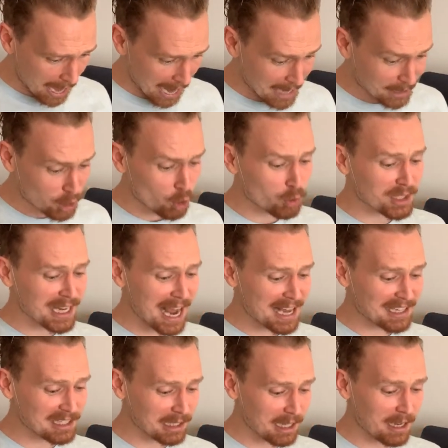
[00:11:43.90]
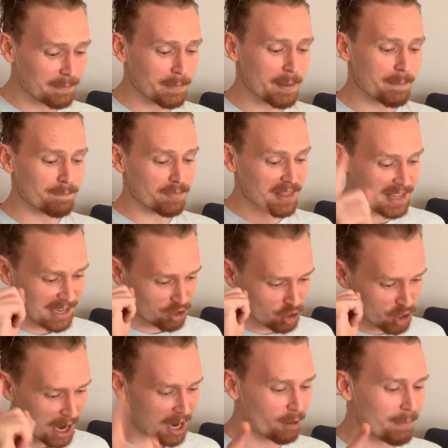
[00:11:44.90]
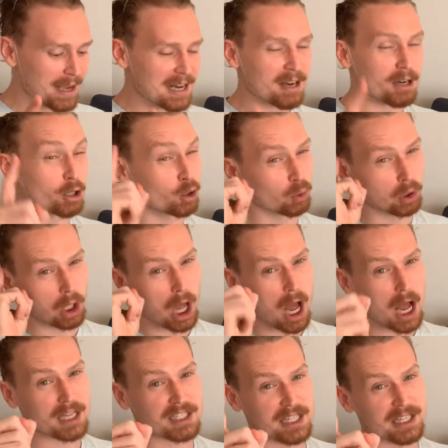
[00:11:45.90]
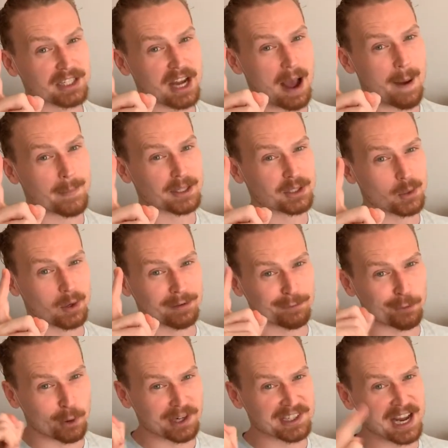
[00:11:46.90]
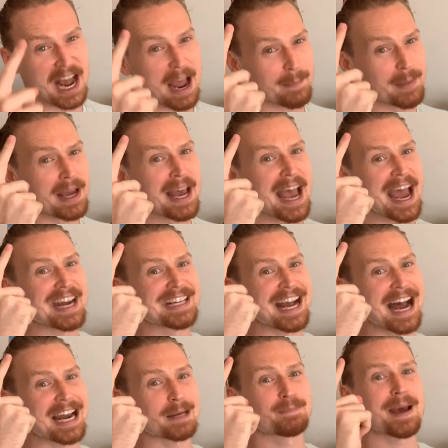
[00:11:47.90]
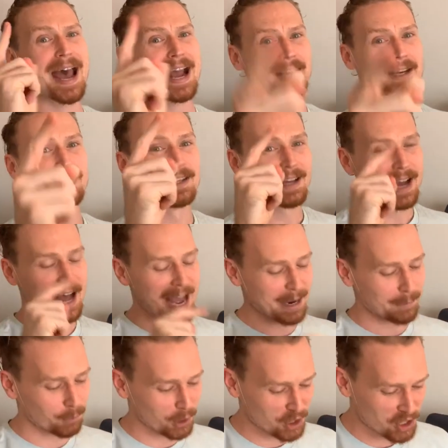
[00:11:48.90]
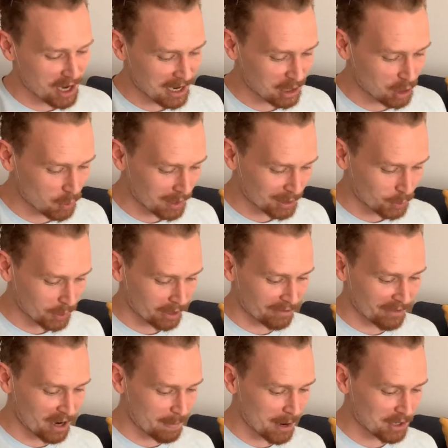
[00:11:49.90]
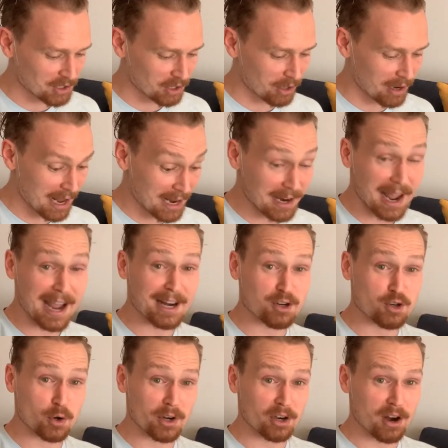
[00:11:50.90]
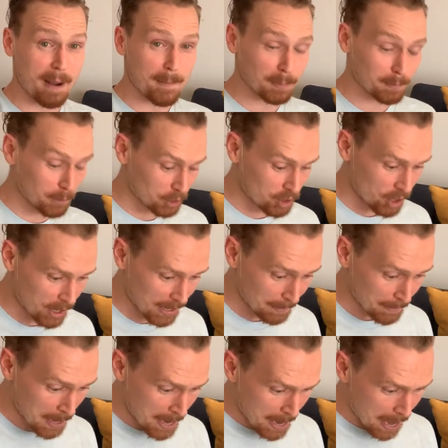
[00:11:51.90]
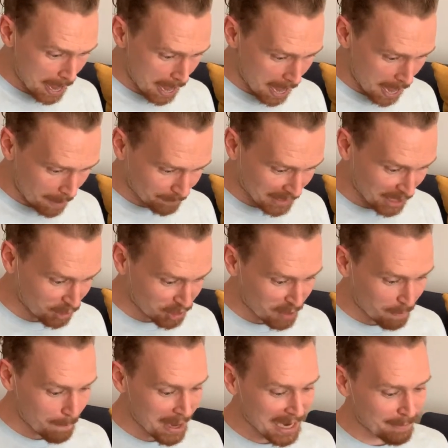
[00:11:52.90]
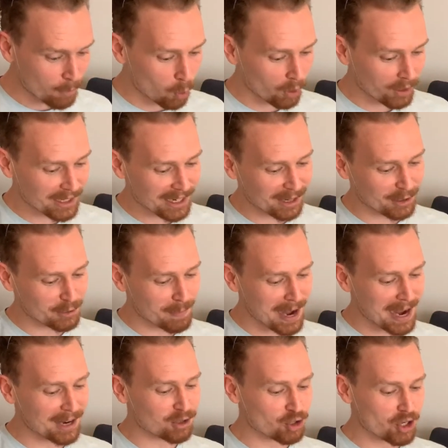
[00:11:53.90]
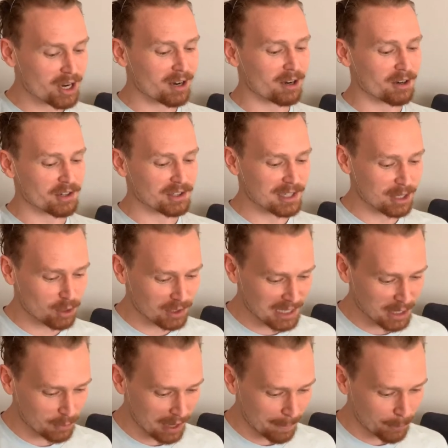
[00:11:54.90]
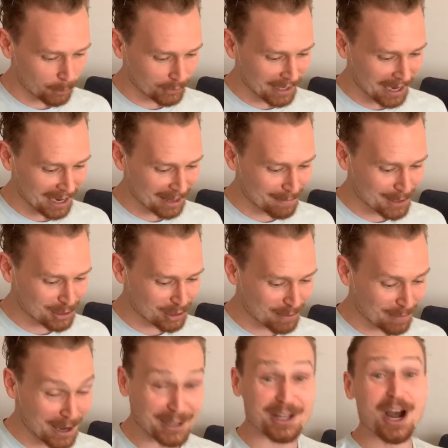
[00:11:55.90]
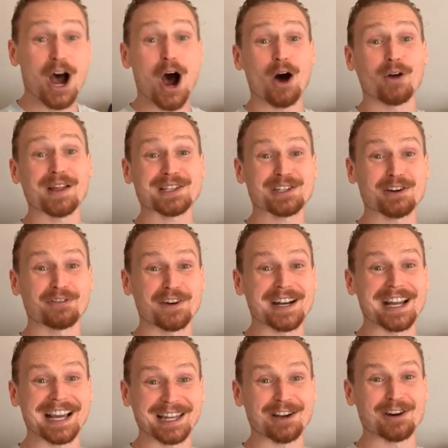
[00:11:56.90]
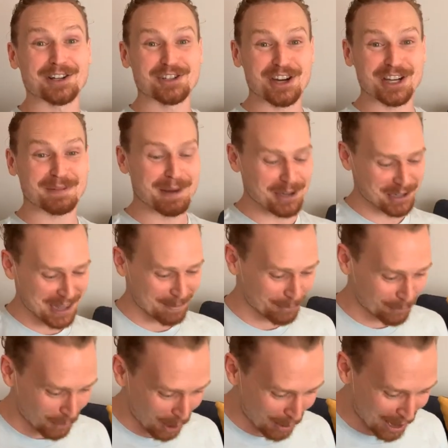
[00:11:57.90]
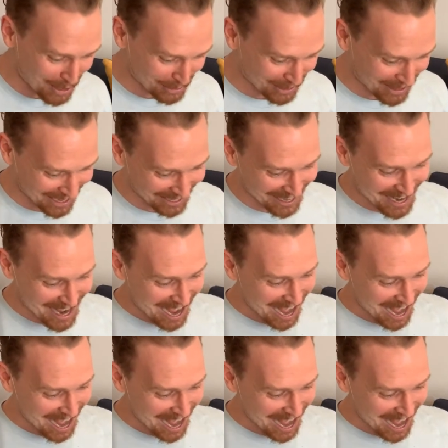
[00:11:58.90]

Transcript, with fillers: Jesus Gastelum, the gentleman who lost his comic store for a time and got it back. I appreciate you on Twitter very much, sir, and I enjoy your comic book journey. Here's to many more years, man. Cheers. Did you see what I pulled out of the mystery box? Oh, that's so funny. I literally just mentioned that before I read your thing.